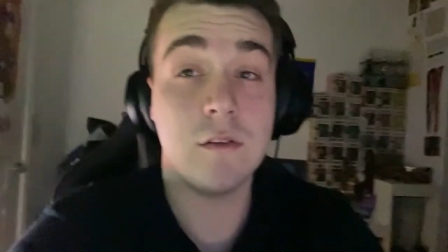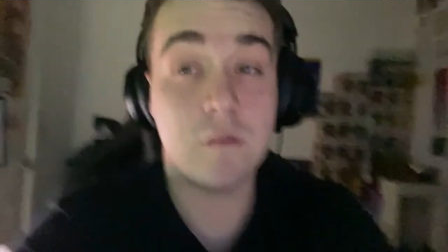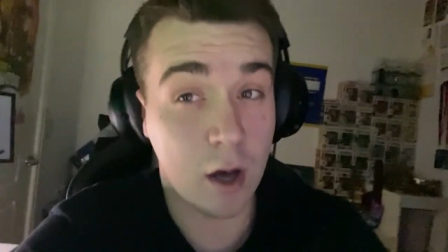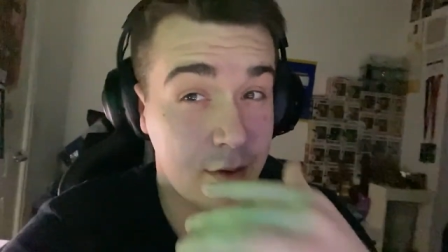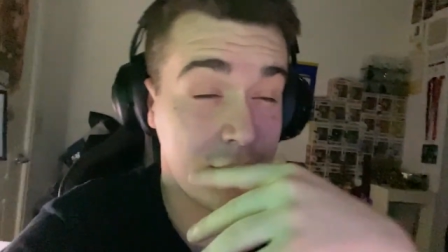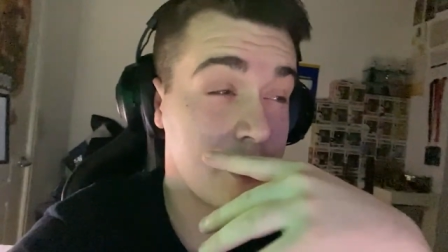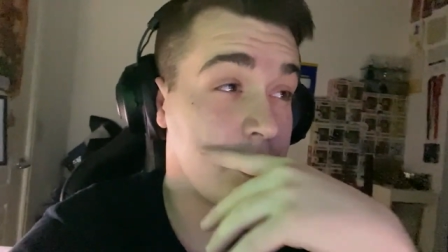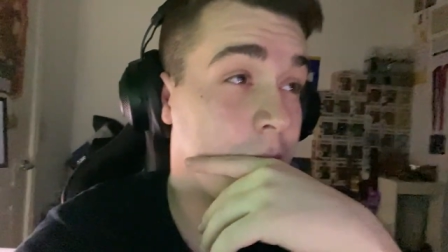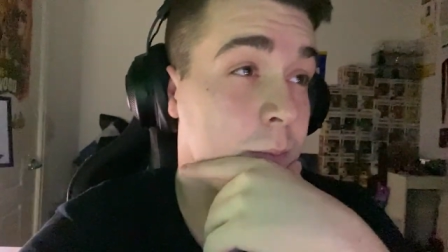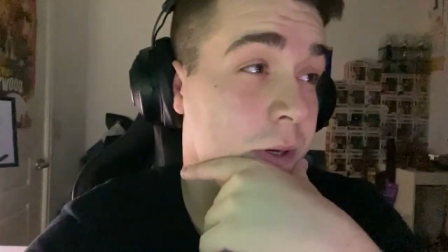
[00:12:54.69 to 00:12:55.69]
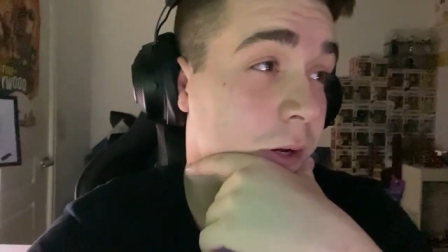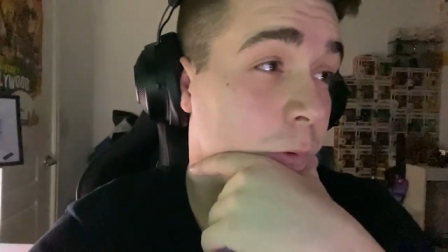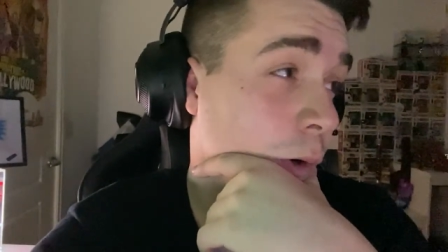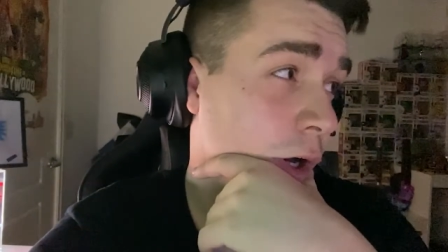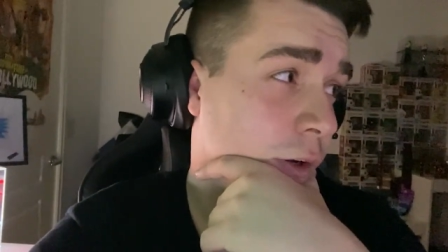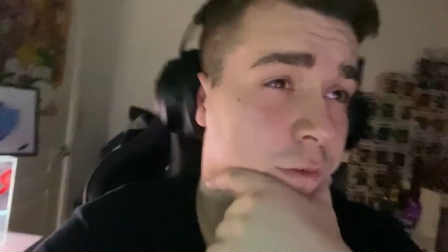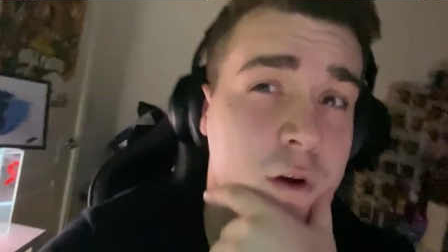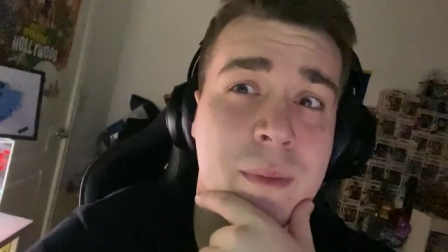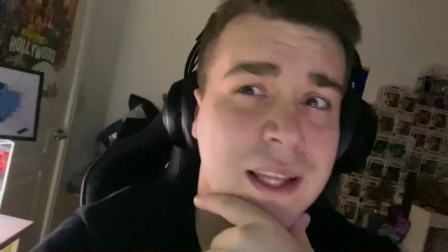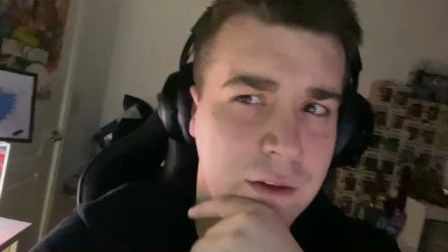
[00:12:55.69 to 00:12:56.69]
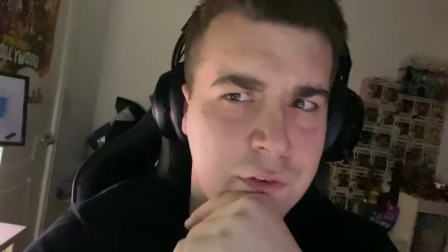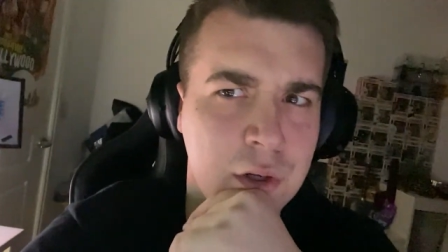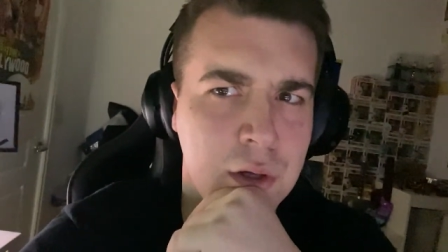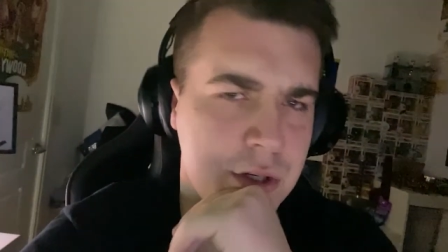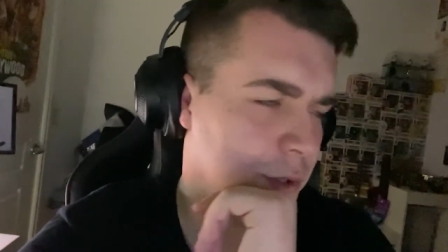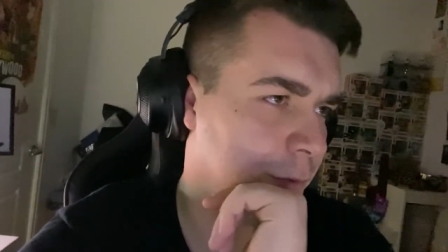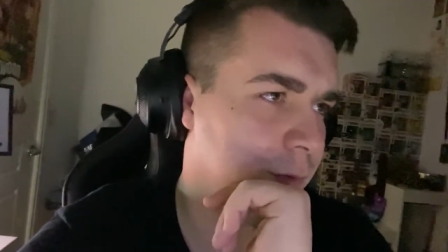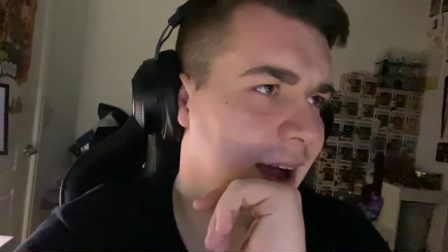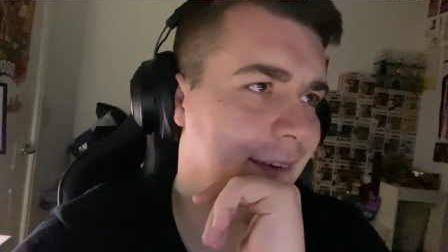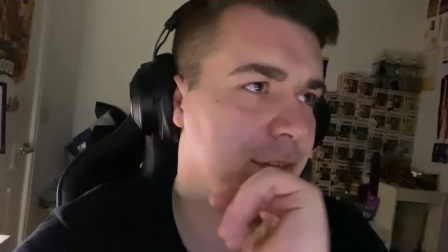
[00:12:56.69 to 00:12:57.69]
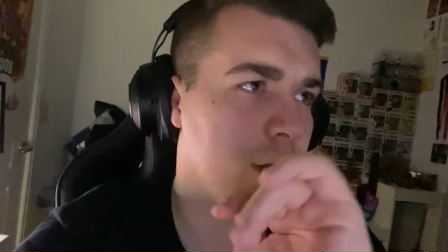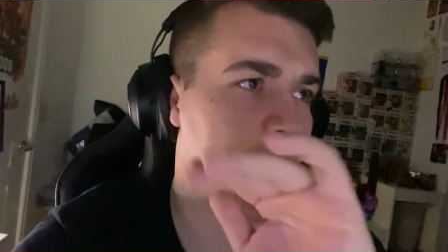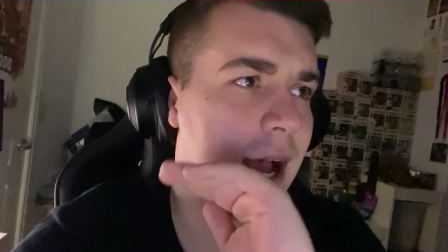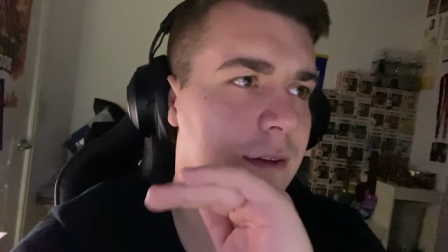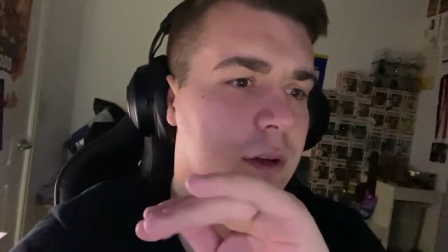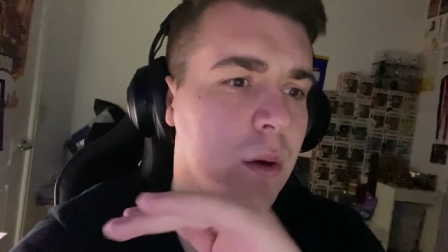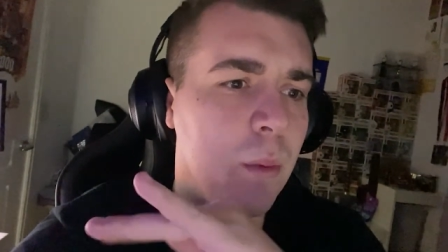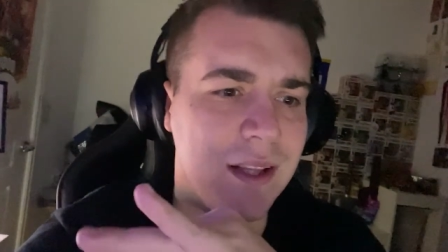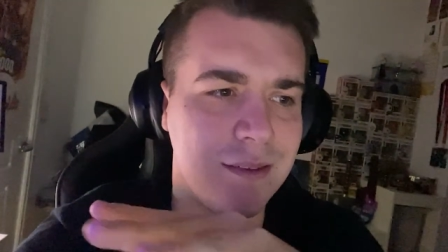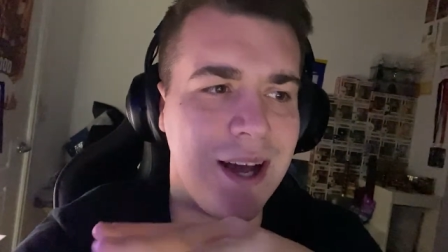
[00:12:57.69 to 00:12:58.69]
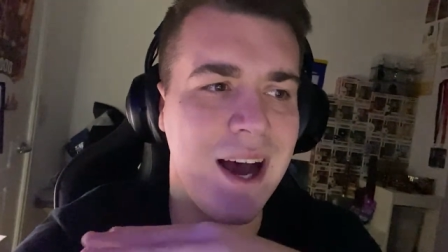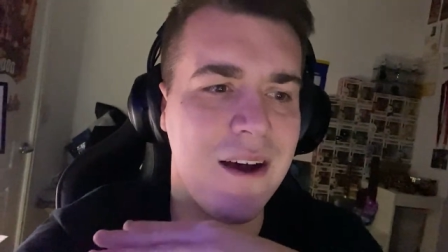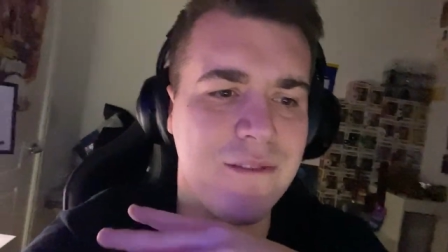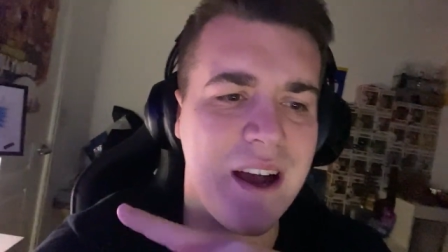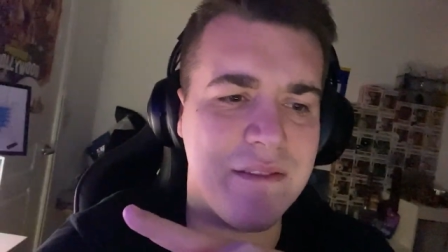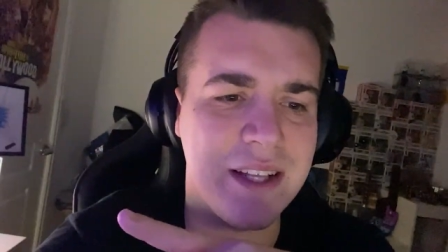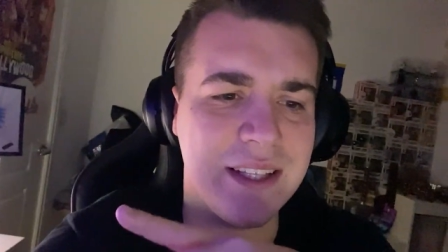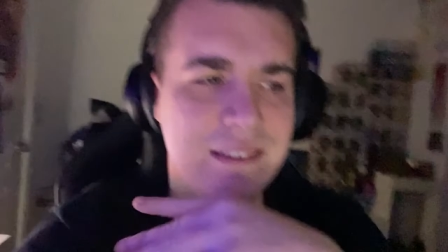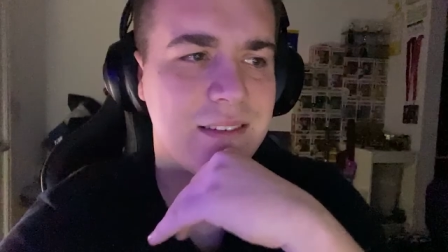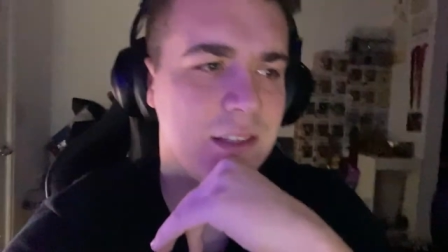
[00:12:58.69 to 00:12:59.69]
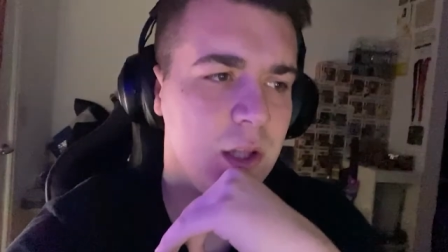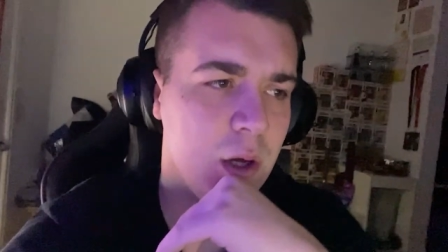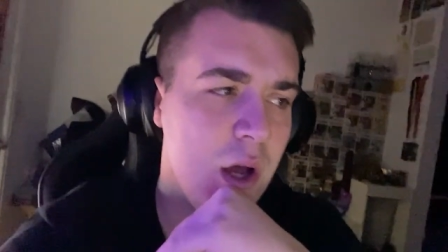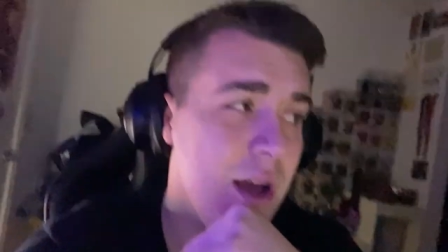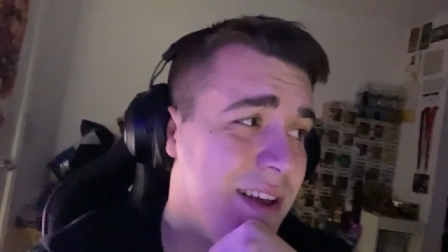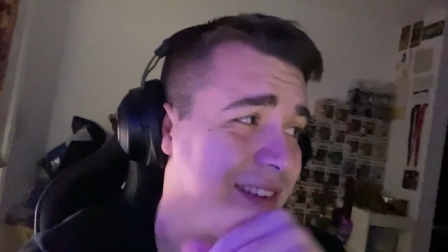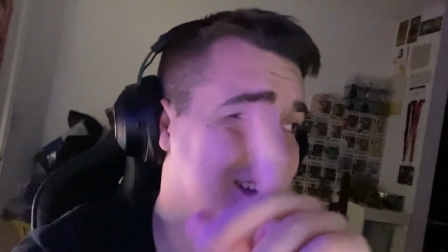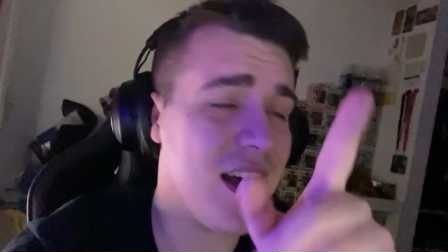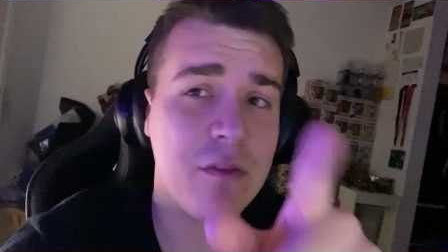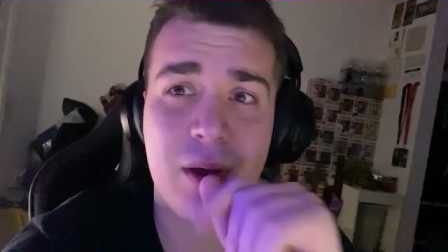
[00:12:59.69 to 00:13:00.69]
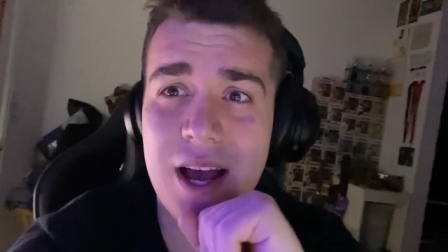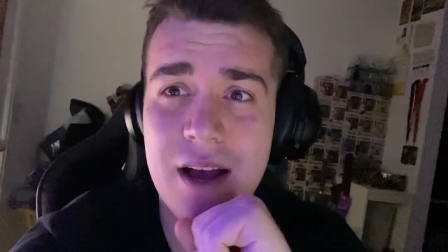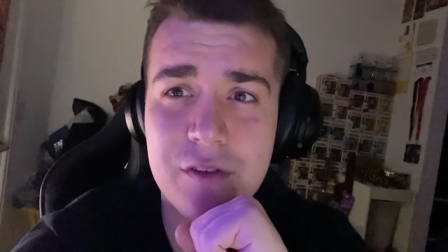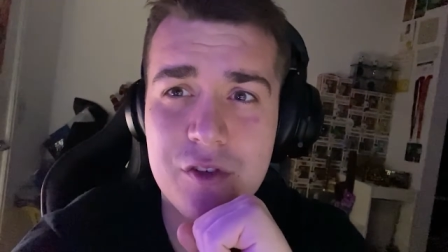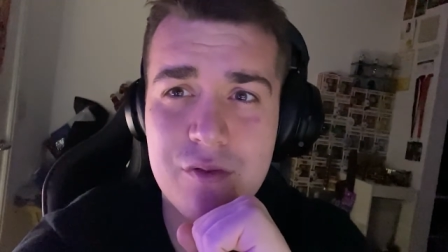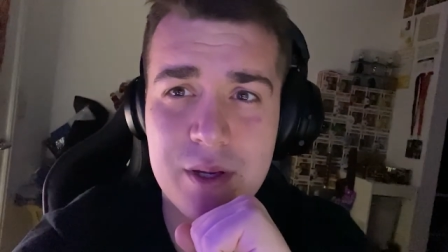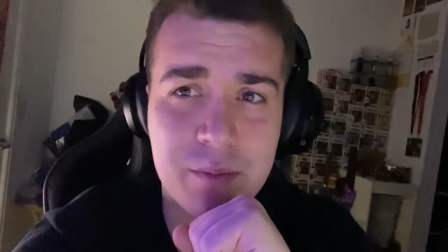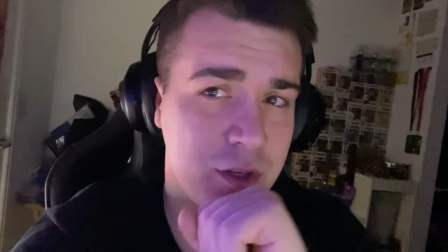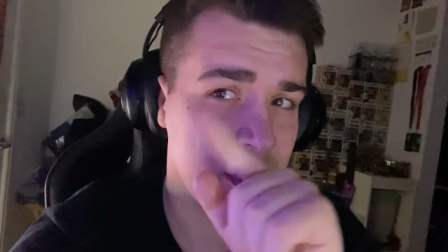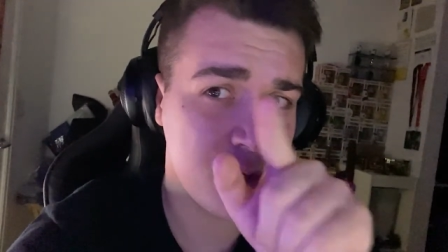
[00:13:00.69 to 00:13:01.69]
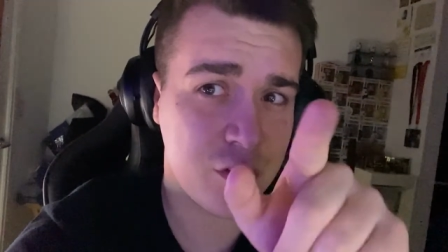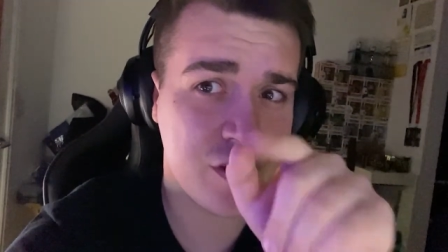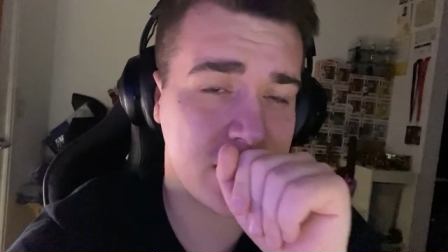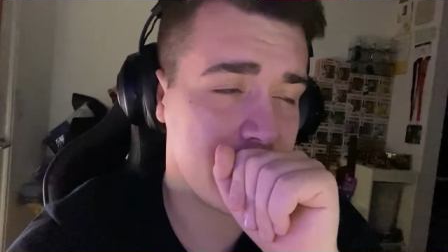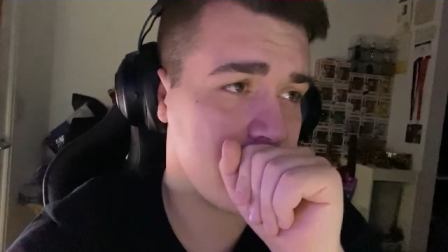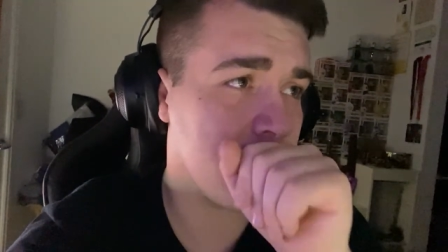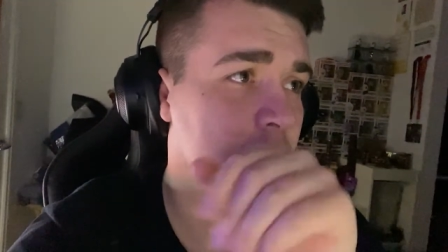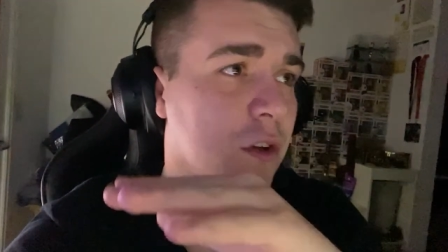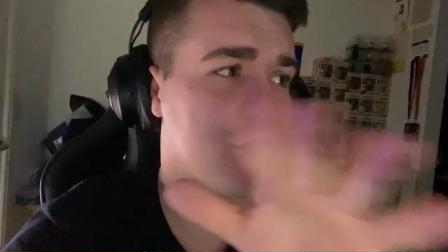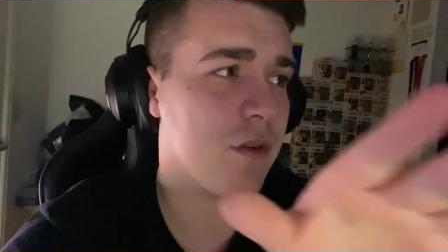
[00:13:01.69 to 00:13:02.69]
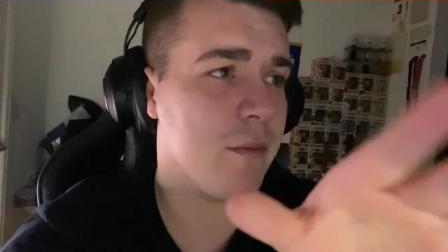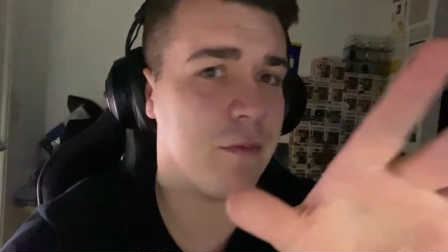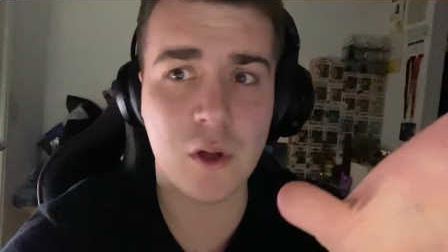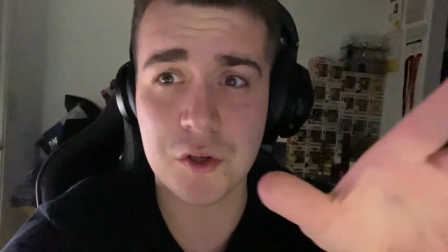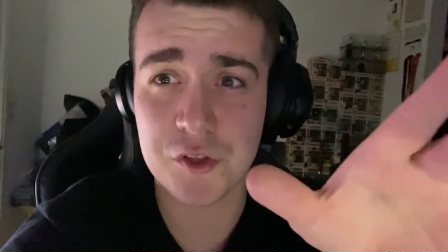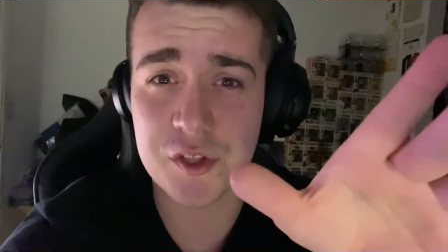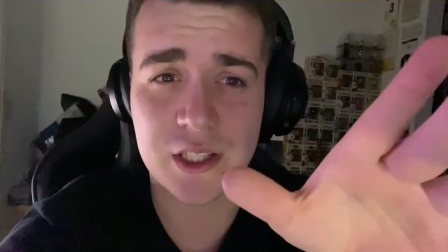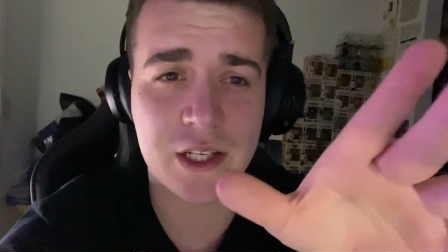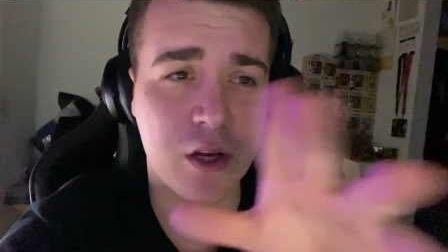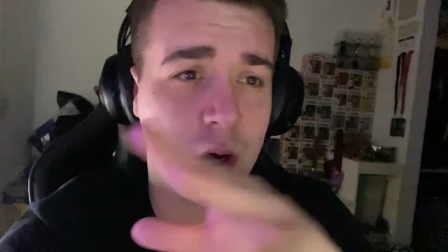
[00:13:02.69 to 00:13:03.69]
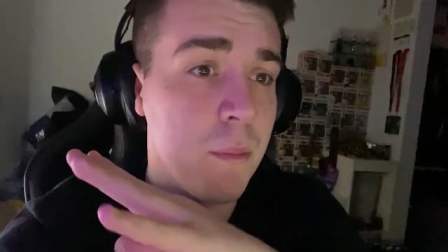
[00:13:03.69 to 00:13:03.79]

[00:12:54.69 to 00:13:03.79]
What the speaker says: So, I've actually been at work from 11 o'clock till 5. So, I haven't, well, half 5, nearly 6 o'clock. So, that's why I haven't streamed. Just to let you, not stream, vlog, just to let you know.